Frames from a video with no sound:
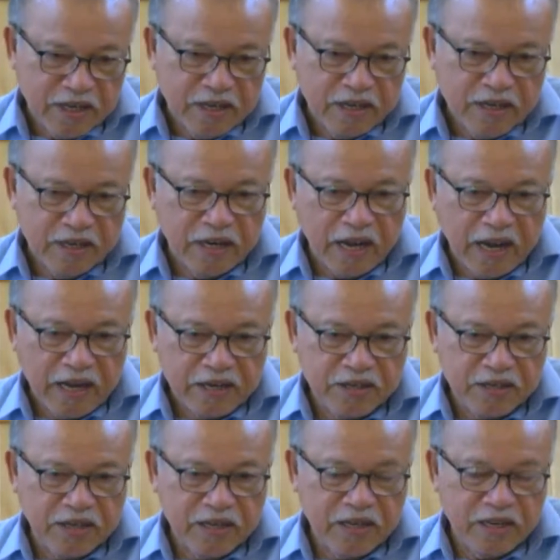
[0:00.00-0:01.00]
large
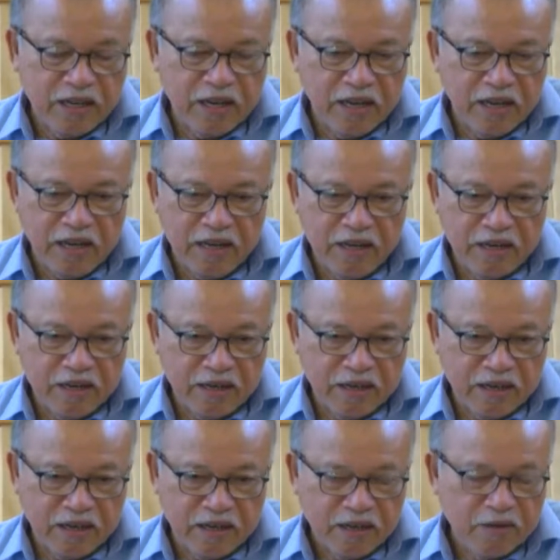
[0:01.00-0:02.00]
and uh,